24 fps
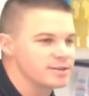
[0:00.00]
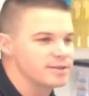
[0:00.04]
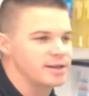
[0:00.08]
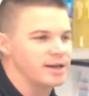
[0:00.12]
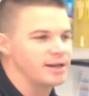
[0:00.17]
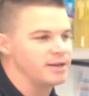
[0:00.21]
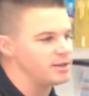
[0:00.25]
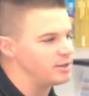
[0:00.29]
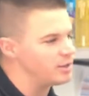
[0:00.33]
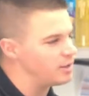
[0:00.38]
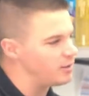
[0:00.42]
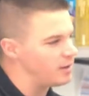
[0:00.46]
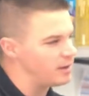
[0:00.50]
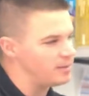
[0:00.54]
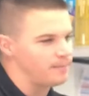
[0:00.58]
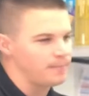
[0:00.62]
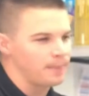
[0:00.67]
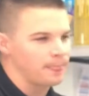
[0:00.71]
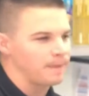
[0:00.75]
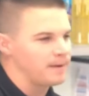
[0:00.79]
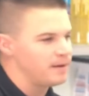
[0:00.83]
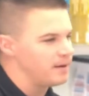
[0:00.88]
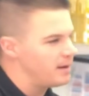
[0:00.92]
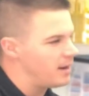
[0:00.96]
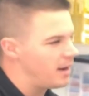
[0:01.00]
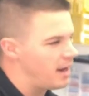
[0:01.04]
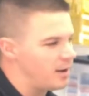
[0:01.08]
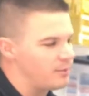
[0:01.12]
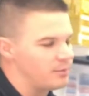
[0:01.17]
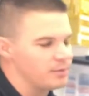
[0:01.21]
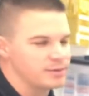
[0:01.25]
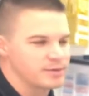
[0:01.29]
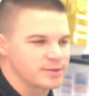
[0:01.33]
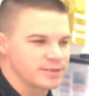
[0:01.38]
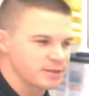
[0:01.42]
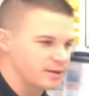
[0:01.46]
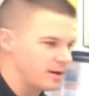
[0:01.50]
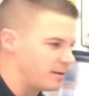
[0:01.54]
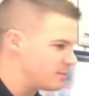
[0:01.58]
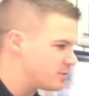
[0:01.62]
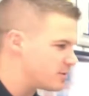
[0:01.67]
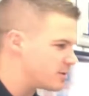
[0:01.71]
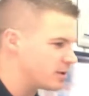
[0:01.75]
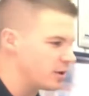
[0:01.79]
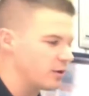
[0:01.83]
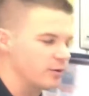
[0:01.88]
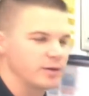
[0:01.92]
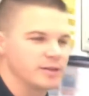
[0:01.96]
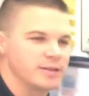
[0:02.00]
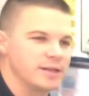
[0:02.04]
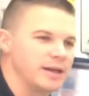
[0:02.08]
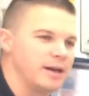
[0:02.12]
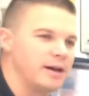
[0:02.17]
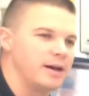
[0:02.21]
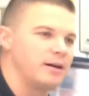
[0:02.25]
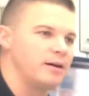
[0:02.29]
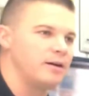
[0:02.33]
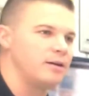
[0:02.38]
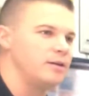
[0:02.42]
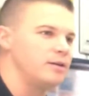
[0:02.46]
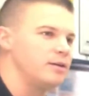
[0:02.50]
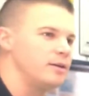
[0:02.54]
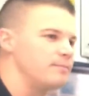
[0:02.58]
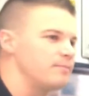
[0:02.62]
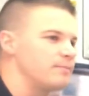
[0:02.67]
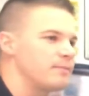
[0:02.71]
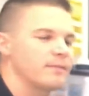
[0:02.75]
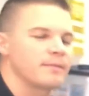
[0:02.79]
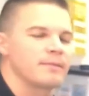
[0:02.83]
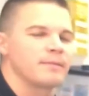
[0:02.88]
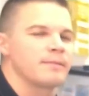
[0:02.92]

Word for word: decide, you know what, I'm, I'm slowing down. I'm,